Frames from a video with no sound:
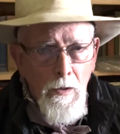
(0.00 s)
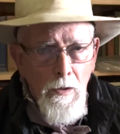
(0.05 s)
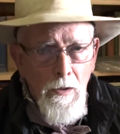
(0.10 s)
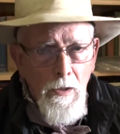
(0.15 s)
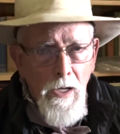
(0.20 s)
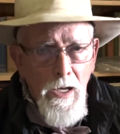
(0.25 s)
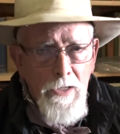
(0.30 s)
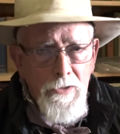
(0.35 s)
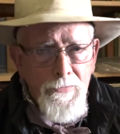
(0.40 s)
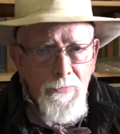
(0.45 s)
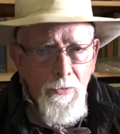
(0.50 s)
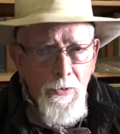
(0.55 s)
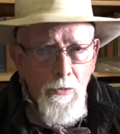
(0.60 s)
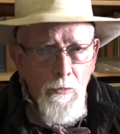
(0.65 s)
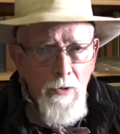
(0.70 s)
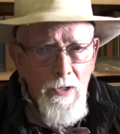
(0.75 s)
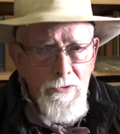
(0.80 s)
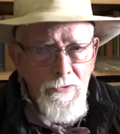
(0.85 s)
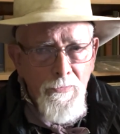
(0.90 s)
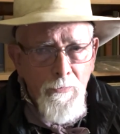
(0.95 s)
As for the
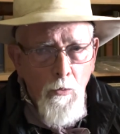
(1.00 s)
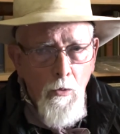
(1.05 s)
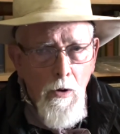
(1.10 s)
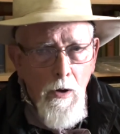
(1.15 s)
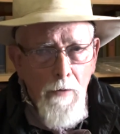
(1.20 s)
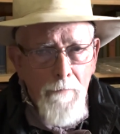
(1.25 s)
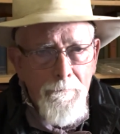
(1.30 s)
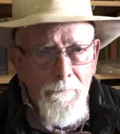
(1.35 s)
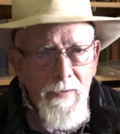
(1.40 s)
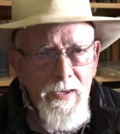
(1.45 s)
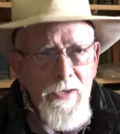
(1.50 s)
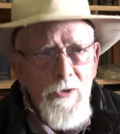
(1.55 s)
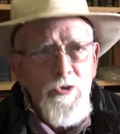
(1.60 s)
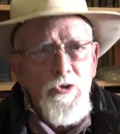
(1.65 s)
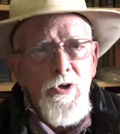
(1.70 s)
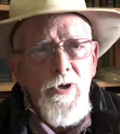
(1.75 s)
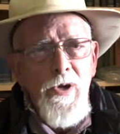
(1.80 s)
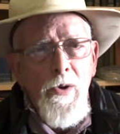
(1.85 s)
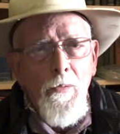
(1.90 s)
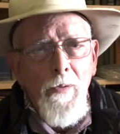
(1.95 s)
reservoir of
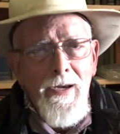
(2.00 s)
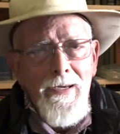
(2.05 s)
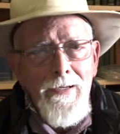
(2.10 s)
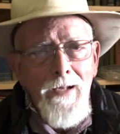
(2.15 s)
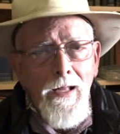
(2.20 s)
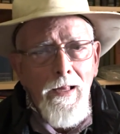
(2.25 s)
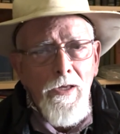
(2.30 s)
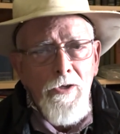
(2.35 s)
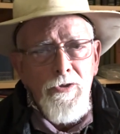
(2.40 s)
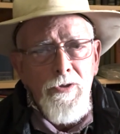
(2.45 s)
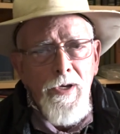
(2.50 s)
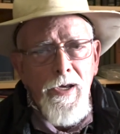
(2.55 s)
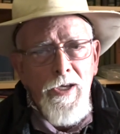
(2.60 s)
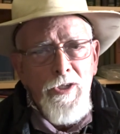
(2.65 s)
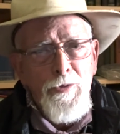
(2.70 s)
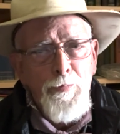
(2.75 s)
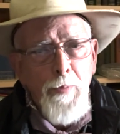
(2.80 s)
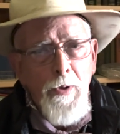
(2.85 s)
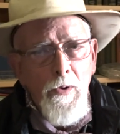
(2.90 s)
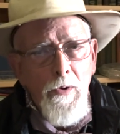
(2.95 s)
engineering knowledge and
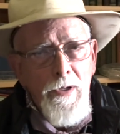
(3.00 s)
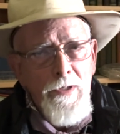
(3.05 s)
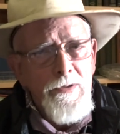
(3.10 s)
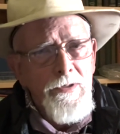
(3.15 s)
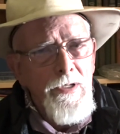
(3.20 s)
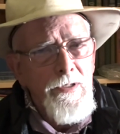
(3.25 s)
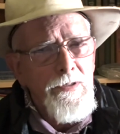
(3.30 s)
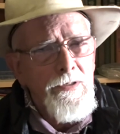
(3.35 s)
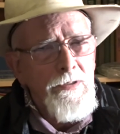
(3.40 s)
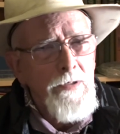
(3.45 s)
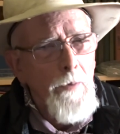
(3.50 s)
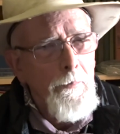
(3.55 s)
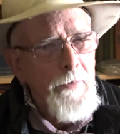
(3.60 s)
experience, in some